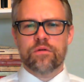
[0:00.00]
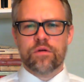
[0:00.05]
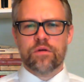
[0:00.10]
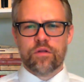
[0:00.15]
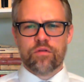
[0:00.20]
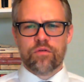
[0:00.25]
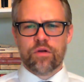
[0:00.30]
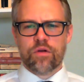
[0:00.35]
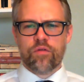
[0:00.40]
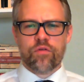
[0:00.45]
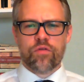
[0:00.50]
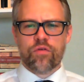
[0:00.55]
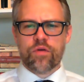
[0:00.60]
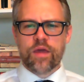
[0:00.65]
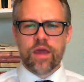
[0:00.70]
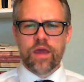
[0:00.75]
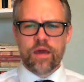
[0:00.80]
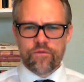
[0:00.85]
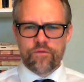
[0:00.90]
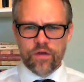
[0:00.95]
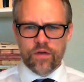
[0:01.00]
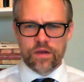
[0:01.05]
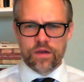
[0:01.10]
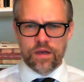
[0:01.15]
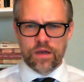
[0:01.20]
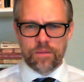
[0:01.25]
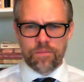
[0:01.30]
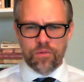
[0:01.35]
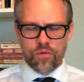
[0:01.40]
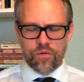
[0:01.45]
Right? So in other words, you can't find
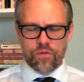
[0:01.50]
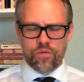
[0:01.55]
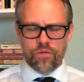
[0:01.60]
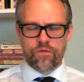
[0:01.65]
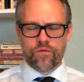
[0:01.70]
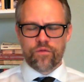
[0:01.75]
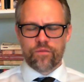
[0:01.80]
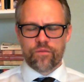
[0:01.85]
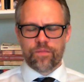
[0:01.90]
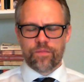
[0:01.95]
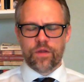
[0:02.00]
any proof